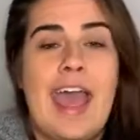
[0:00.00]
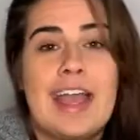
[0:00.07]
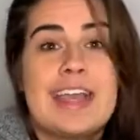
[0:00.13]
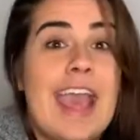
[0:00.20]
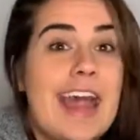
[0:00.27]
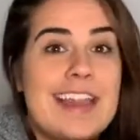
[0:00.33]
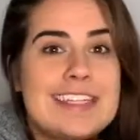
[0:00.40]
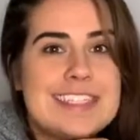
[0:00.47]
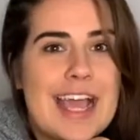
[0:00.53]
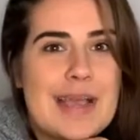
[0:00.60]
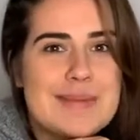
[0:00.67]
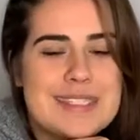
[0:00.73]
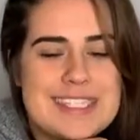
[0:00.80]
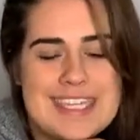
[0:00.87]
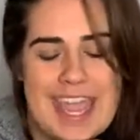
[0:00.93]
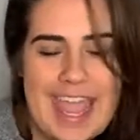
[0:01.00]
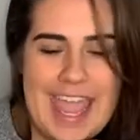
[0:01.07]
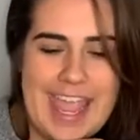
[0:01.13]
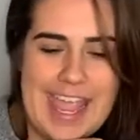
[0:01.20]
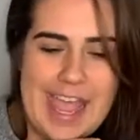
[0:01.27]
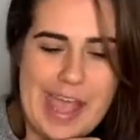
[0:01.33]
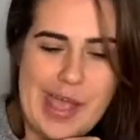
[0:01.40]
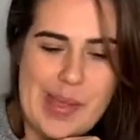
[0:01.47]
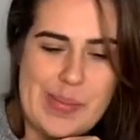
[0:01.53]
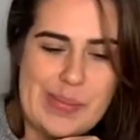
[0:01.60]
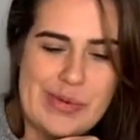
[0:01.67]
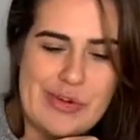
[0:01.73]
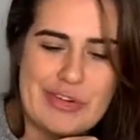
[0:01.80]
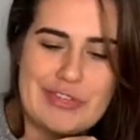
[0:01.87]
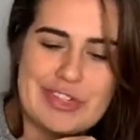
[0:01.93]
a Valentine's Day,
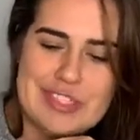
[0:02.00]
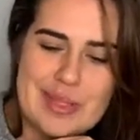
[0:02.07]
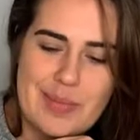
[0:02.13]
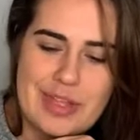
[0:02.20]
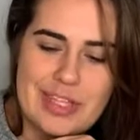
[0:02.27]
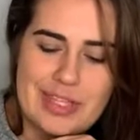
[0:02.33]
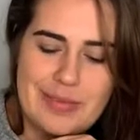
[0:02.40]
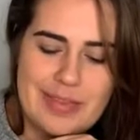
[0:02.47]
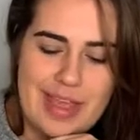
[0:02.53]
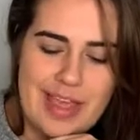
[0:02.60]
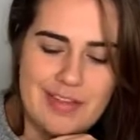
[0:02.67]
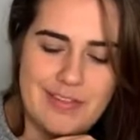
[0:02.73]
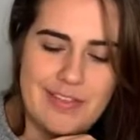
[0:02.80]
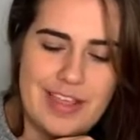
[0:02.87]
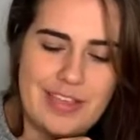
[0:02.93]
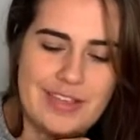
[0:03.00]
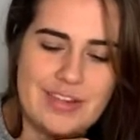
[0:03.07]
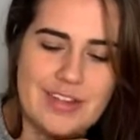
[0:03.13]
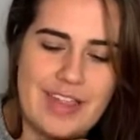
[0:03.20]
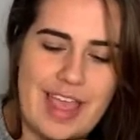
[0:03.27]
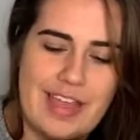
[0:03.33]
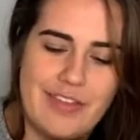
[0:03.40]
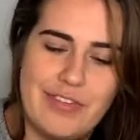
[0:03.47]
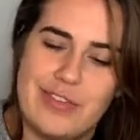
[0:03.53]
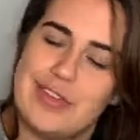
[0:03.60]
or for someone you love in your life